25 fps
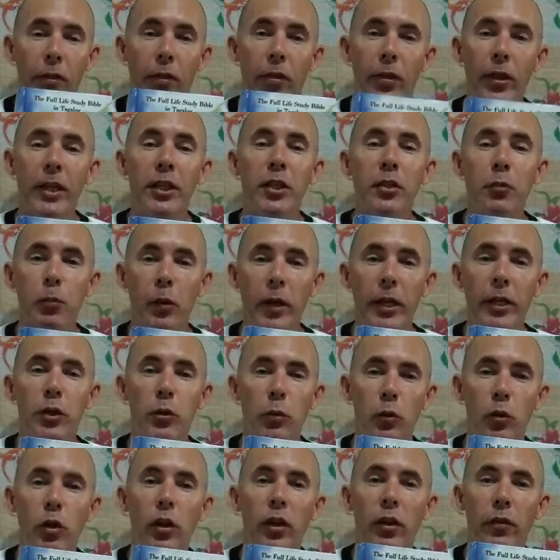This went
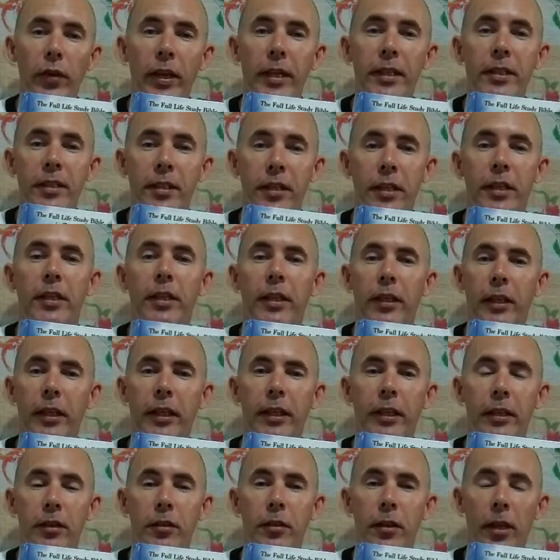to all of our senior
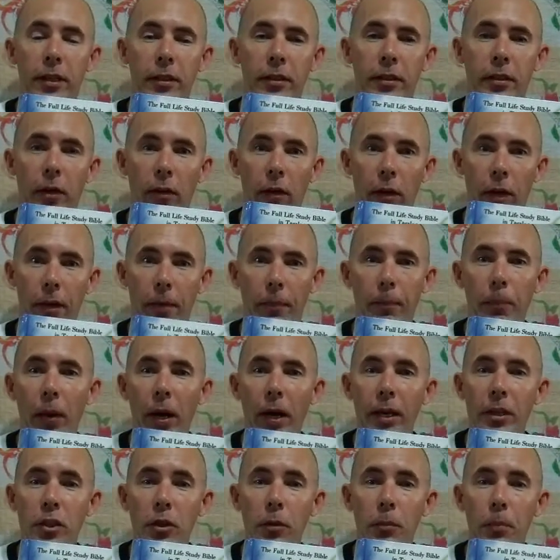leaders. So, so our
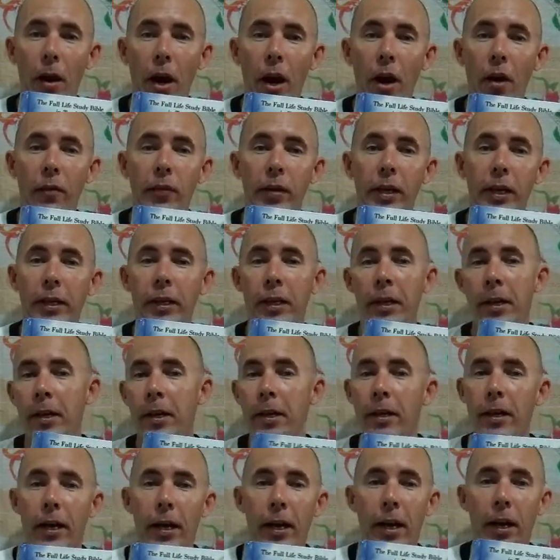Pastor Maravich,
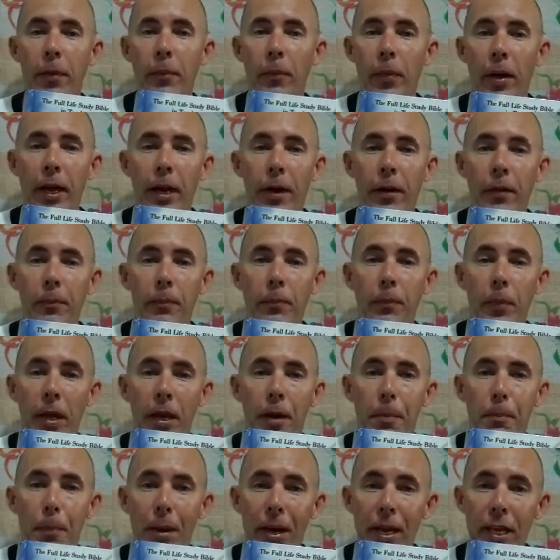um, our,
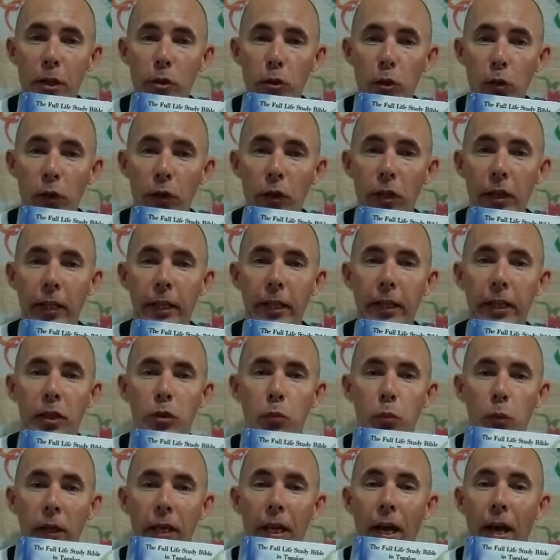our main youth leaders,
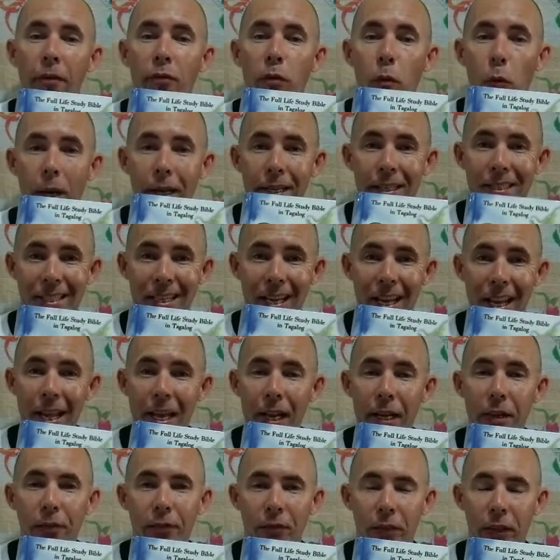we gave away
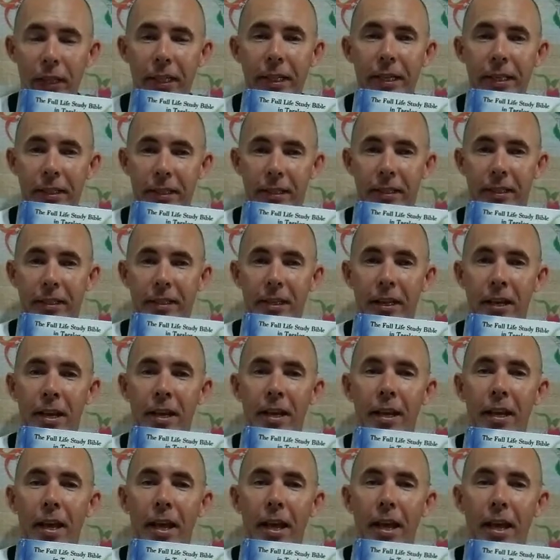10 of these.
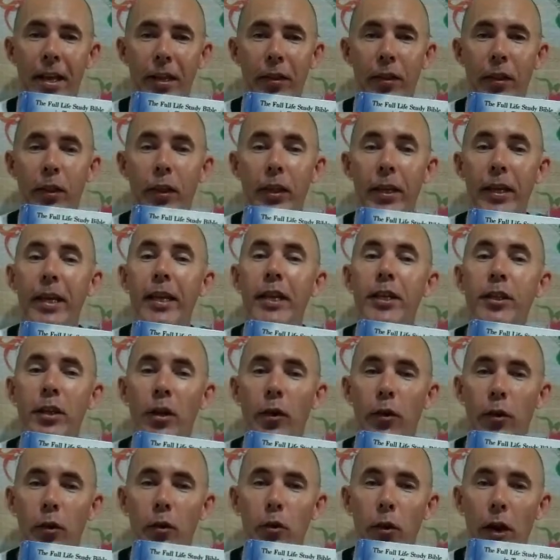And these
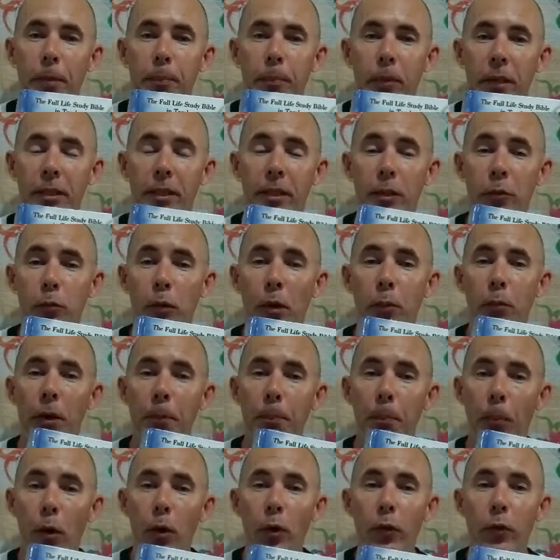are a great blessing. When we
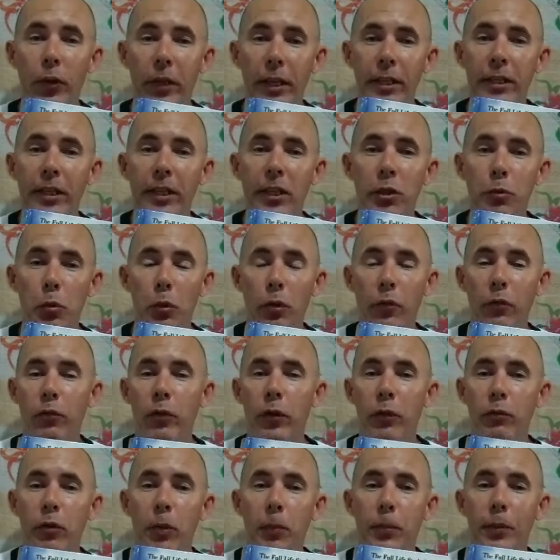bought these, these were on
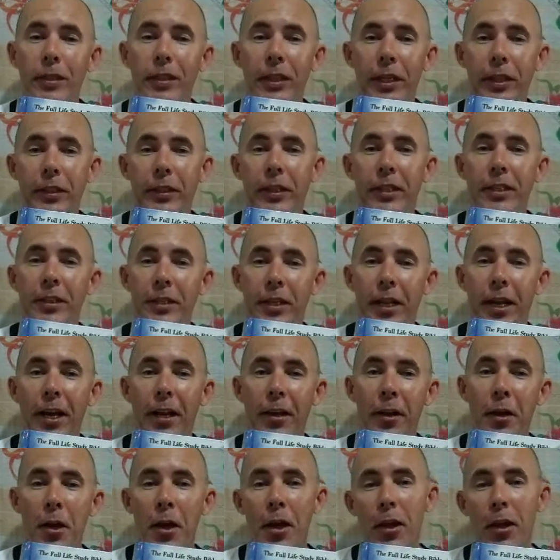50% discount.